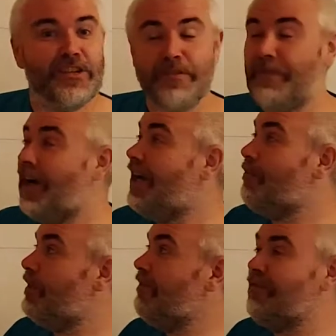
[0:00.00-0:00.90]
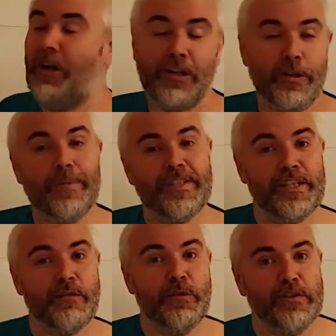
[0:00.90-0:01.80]
just find what the volume is
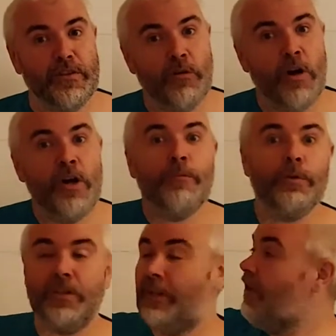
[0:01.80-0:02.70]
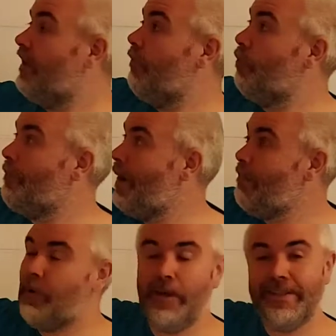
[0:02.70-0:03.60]
equal to. But
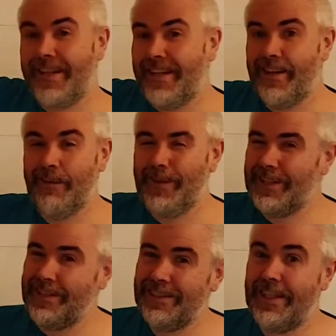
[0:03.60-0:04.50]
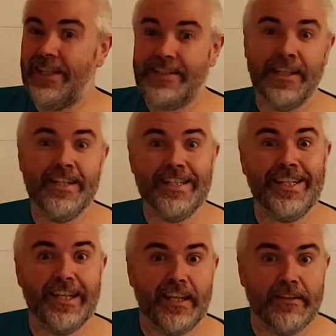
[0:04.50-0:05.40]
remember it's here because it's a nice
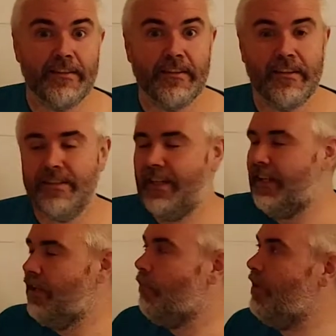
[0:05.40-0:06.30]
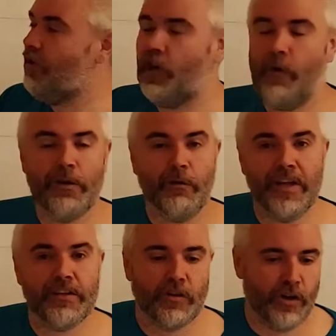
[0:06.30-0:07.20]
little hint. It's a hint when you're going
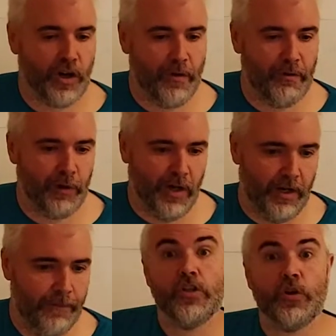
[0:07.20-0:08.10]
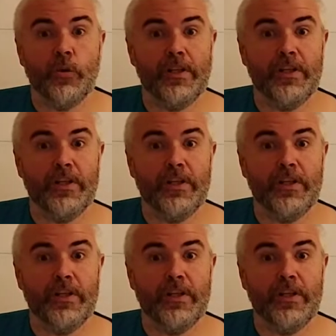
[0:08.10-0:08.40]
right or going wrong. So we'll